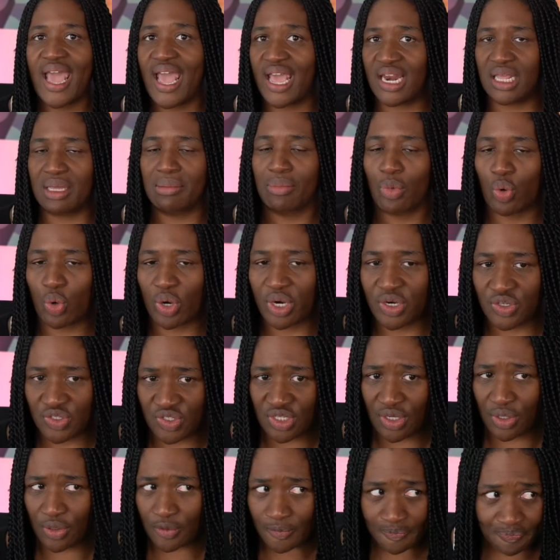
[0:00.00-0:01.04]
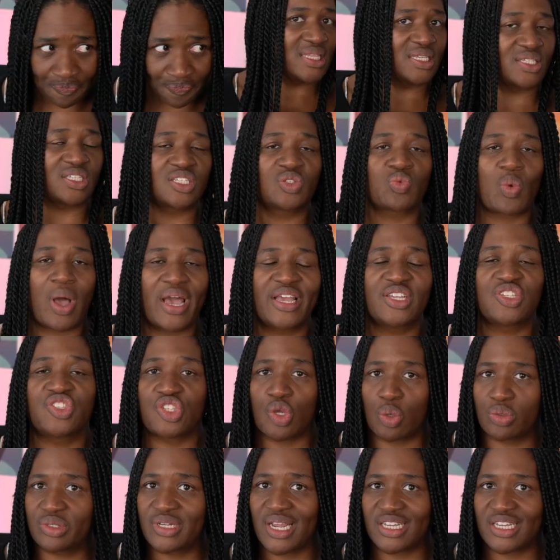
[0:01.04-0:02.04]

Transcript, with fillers: anymore. So this is why he's so